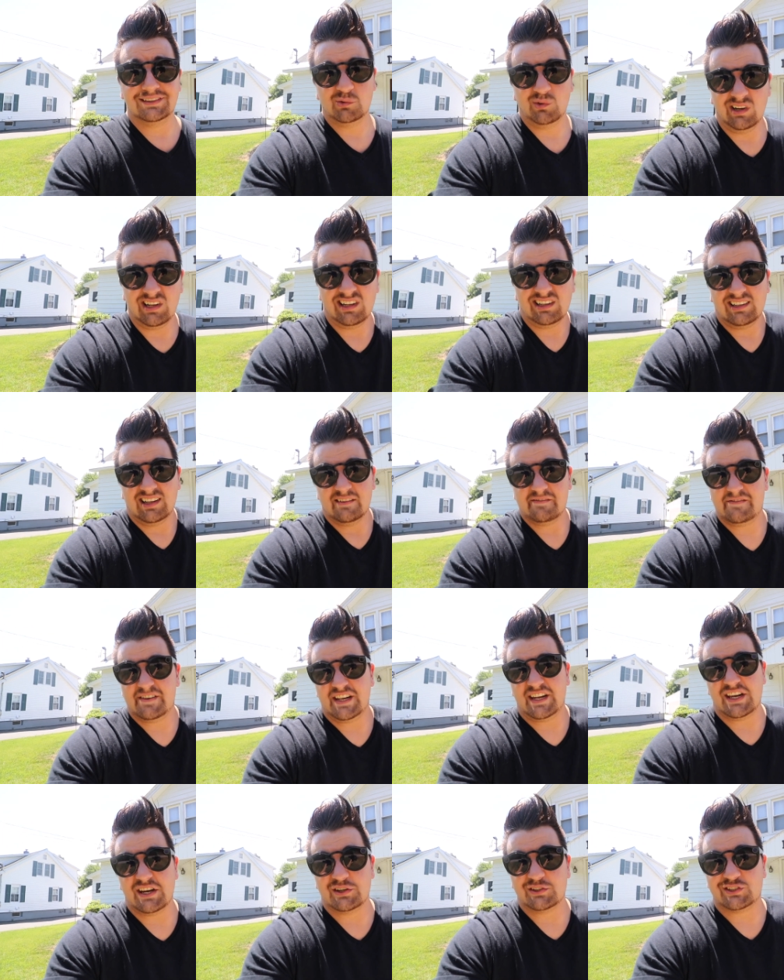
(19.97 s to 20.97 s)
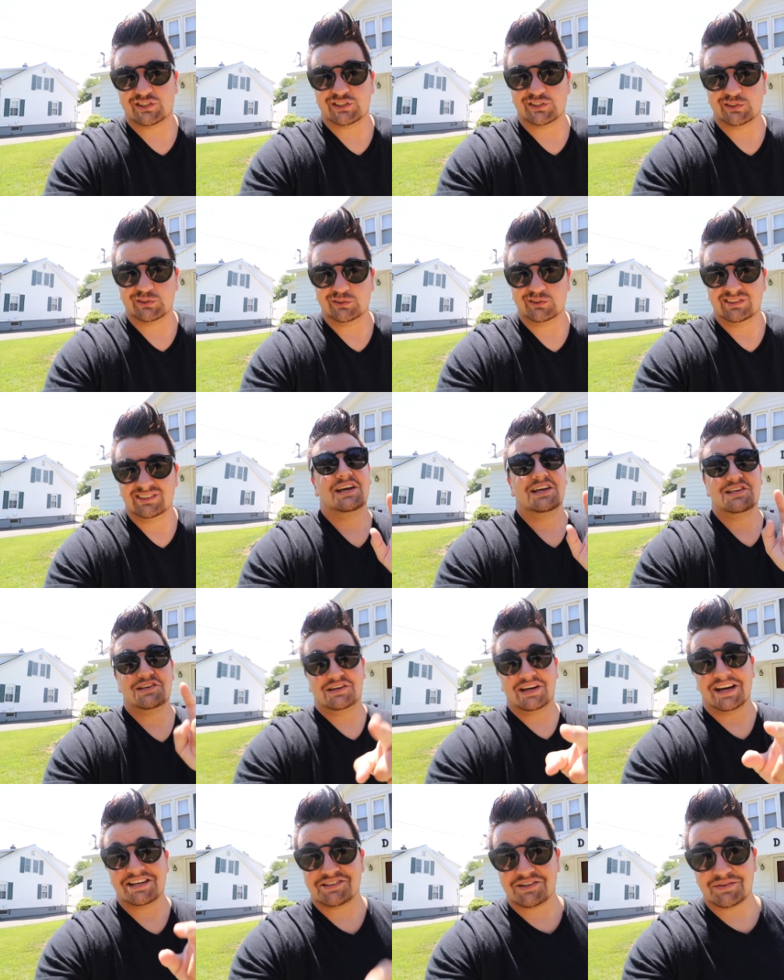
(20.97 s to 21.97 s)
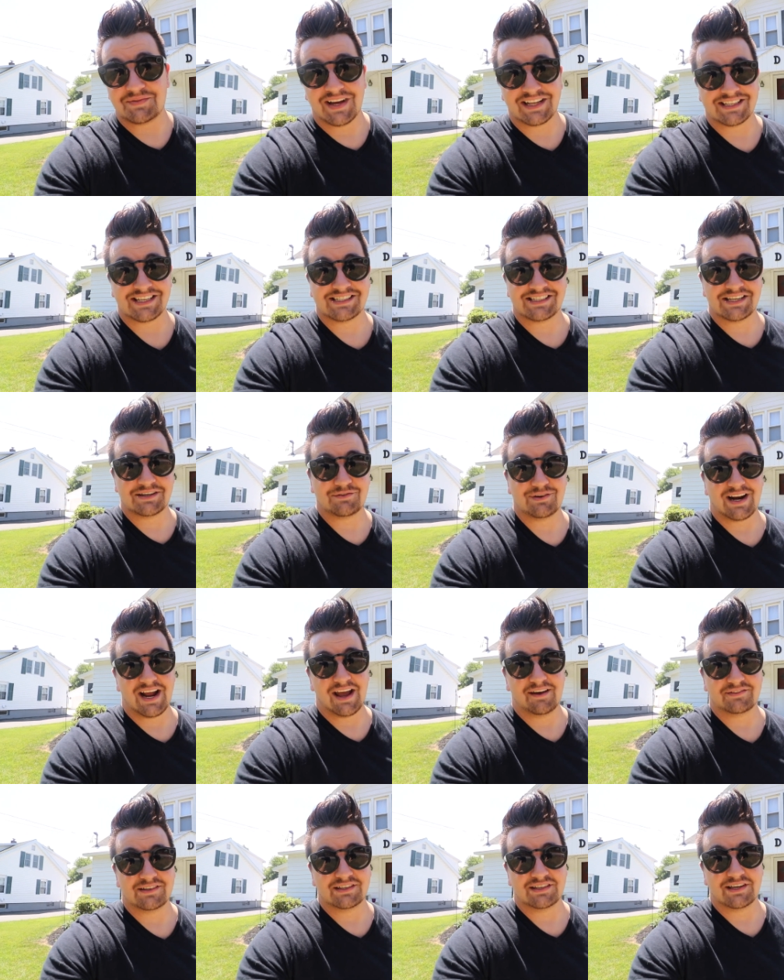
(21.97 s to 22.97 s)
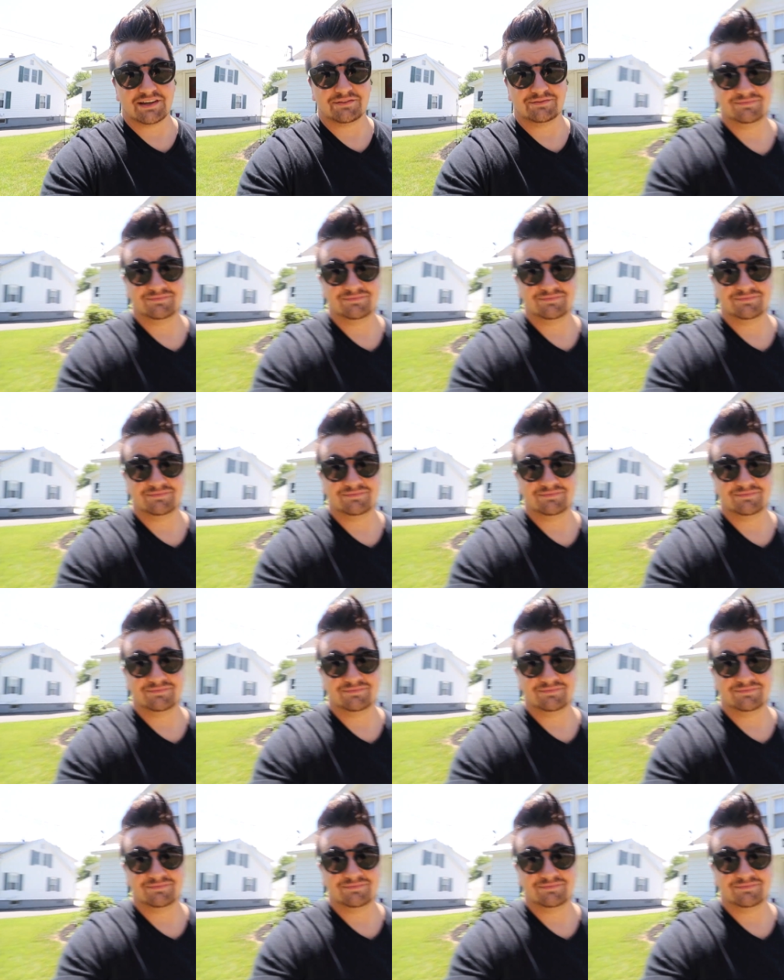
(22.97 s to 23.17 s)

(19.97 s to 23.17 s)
Well, a video shoot. You guys are about to see what I have to do.